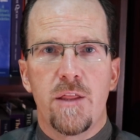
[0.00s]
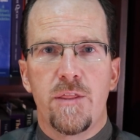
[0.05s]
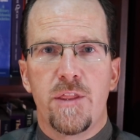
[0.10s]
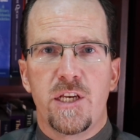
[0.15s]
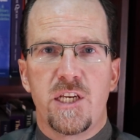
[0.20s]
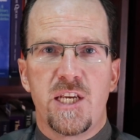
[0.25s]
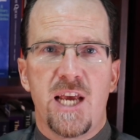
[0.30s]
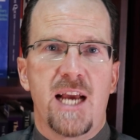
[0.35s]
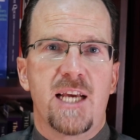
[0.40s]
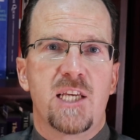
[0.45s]

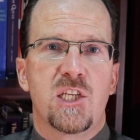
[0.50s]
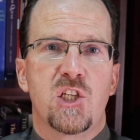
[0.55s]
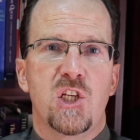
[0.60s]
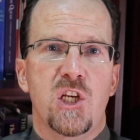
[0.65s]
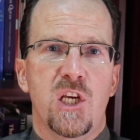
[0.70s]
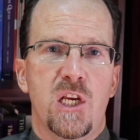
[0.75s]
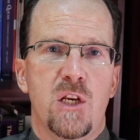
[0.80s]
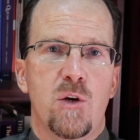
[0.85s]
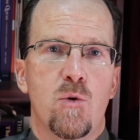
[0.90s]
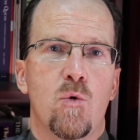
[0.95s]
the
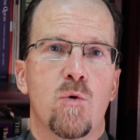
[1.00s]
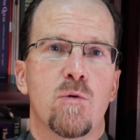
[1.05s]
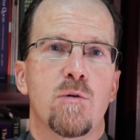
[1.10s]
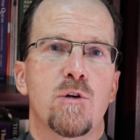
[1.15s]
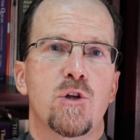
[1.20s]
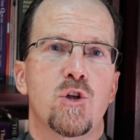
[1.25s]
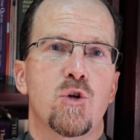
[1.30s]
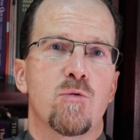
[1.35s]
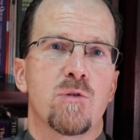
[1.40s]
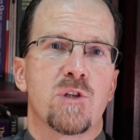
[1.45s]
text in
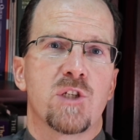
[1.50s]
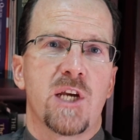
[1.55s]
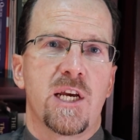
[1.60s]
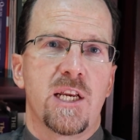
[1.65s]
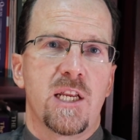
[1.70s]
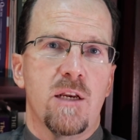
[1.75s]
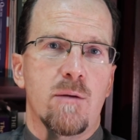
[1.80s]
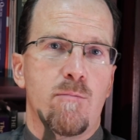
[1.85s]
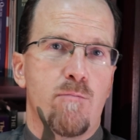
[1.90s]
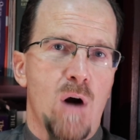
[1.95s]
order to
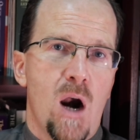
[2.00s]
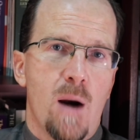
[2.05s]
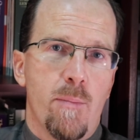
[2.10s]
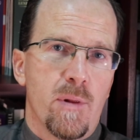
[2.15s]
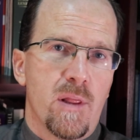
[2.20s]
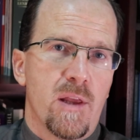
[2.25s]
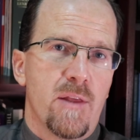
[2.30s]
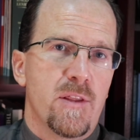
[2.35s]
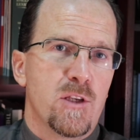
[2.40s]
recite it properly.